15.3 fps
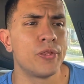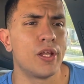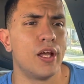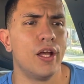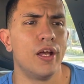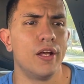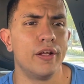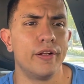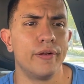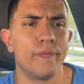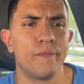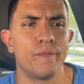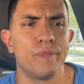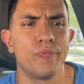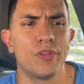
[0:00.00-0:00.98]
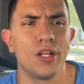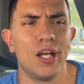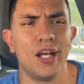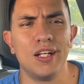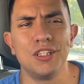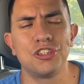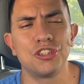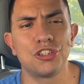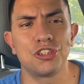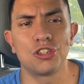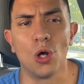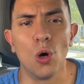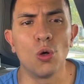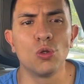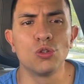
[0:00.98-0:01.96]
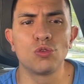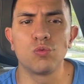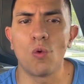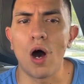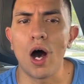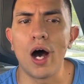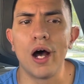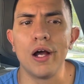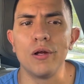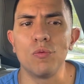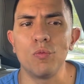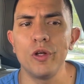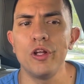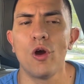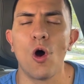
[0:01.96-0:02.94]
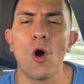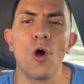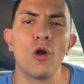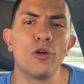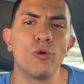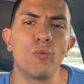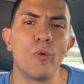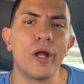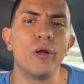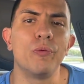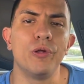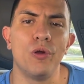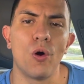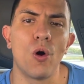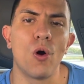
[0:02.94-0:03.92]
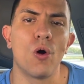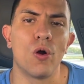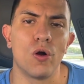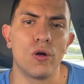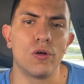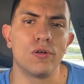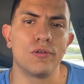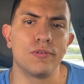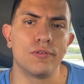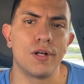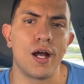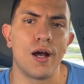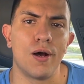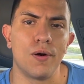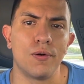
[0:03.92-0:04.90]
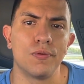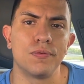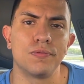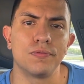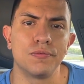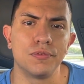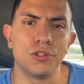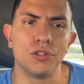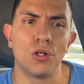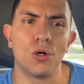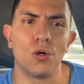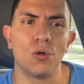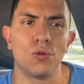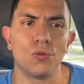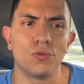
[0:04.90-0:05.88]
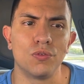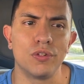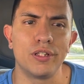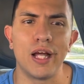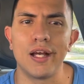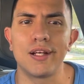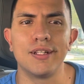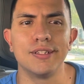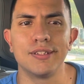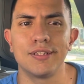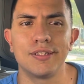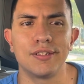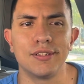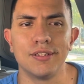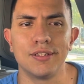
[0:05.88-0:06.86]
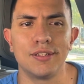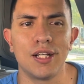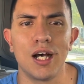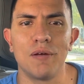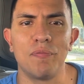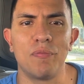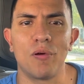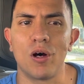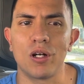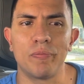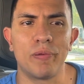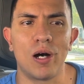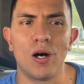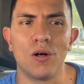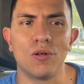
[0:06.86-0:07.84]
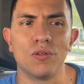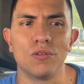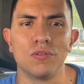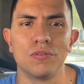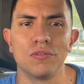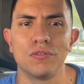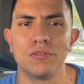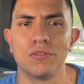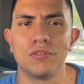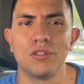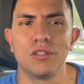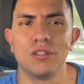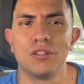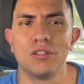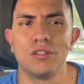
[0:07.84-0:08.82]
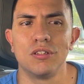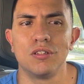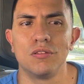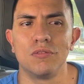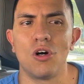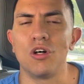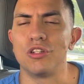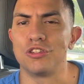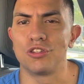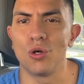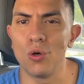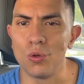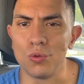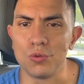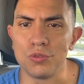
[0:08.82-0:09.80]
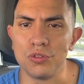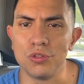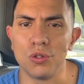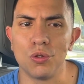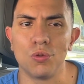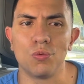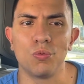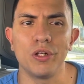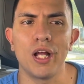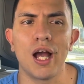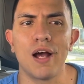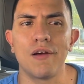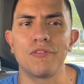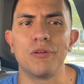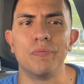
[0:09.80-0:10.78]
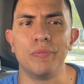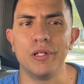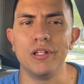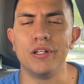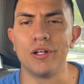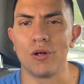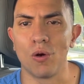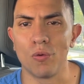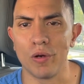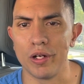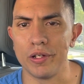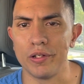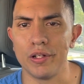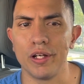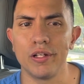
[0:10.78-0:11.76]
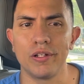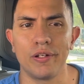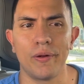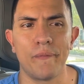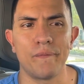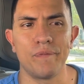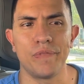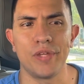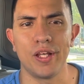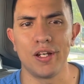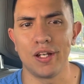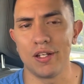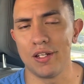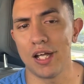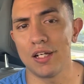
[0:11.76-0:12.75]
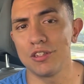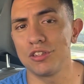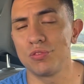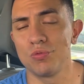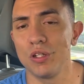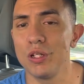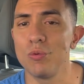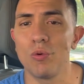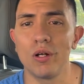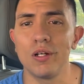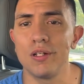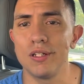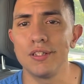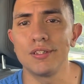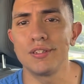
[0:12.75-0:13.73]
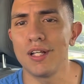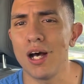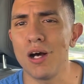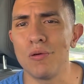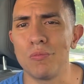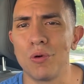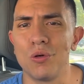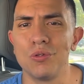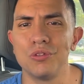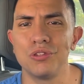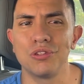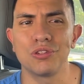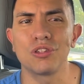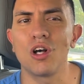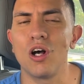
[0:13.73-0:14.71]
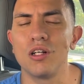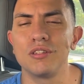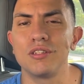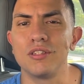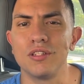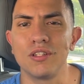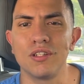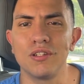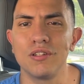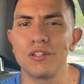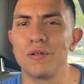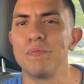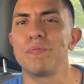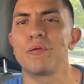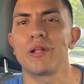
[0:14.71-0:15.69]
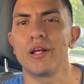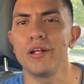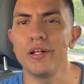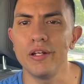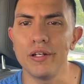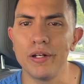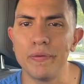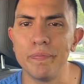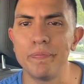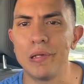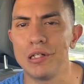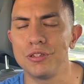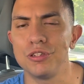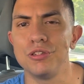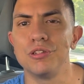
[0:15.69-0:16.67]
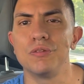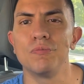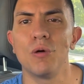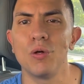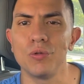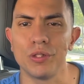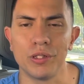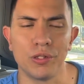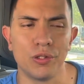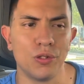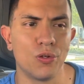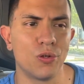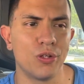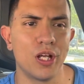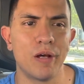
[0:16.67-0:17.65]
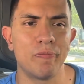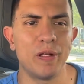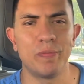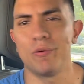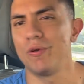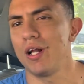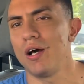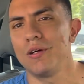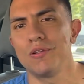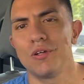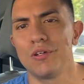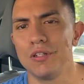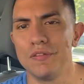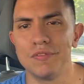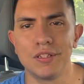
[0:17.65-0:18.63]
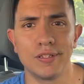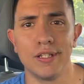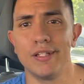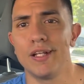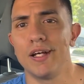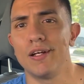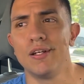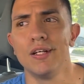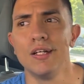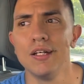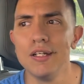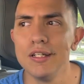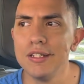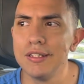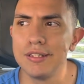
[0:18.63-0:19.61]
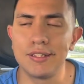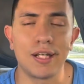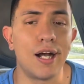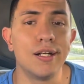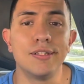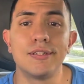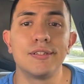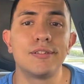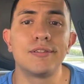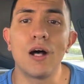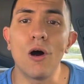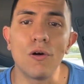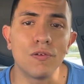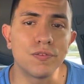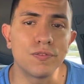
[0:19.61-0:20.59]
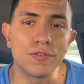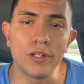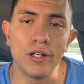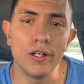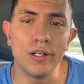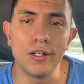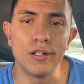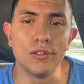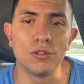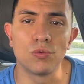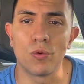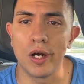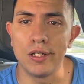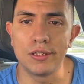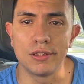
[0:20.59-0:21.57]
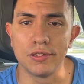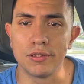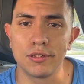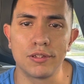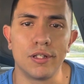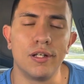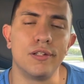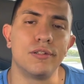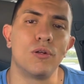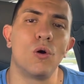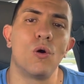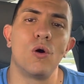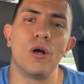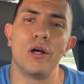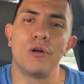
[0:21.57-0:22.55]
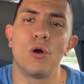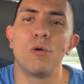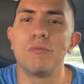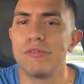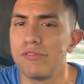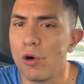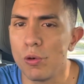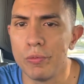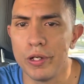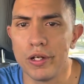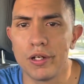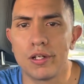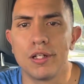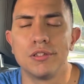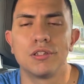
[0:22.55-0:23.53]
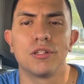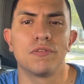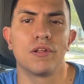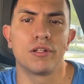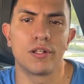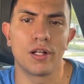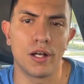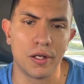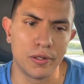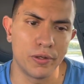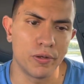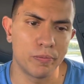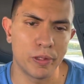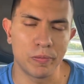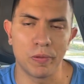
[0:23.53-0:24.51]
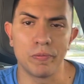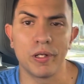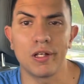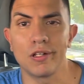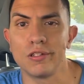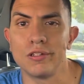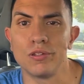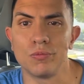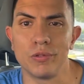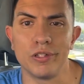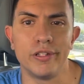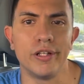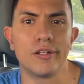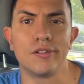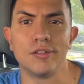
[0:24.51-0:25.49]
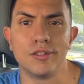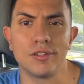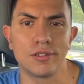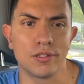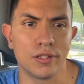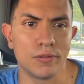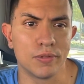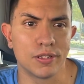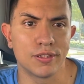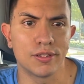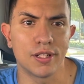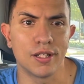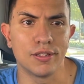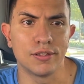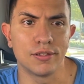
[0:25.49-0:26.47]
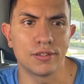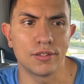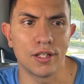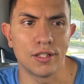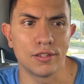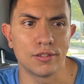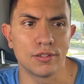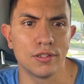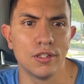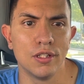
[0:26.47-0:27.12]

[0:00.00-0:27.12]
And and it just shows why we are the way we are now. You know, decadence is not brought about on its own. You know, we have to be there already, and and that's really what it is now, bro. It's just constant complaining and bitching and moaning. You know, you have people now that are even saying that science itself is racist and and homophobic and stuff like that. You know, people making ridiculous claim that science has